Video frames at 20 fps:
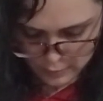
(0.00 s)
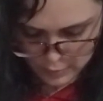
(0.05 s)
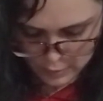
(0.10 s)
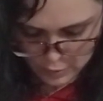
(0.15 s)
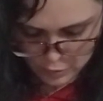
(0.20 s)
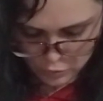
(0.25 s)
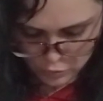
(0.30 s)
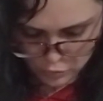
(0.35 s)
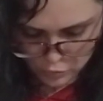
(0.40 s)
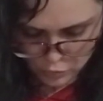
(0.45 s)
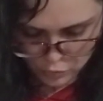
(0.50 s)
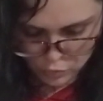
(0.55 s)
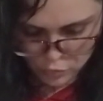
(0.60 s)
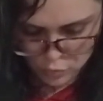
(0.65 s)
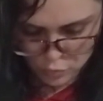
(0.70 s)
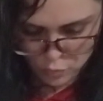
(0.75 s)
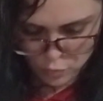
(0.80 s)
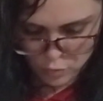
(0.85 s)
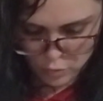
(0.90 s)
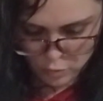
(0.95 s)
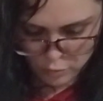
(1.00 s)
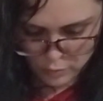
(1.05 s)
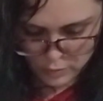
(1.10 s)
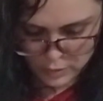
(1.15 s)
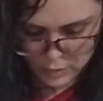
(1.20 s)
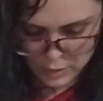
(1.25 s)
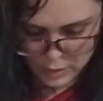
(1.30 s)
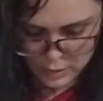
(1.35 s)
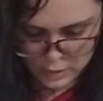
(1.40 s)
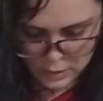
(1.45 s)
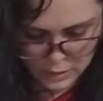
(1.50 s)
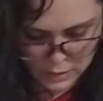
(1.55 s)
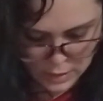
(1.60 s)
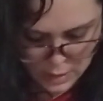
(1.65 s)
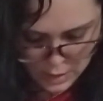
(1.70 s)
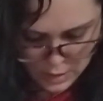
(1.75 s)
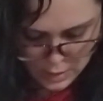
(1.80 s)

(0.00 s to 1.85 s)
issues to work with this.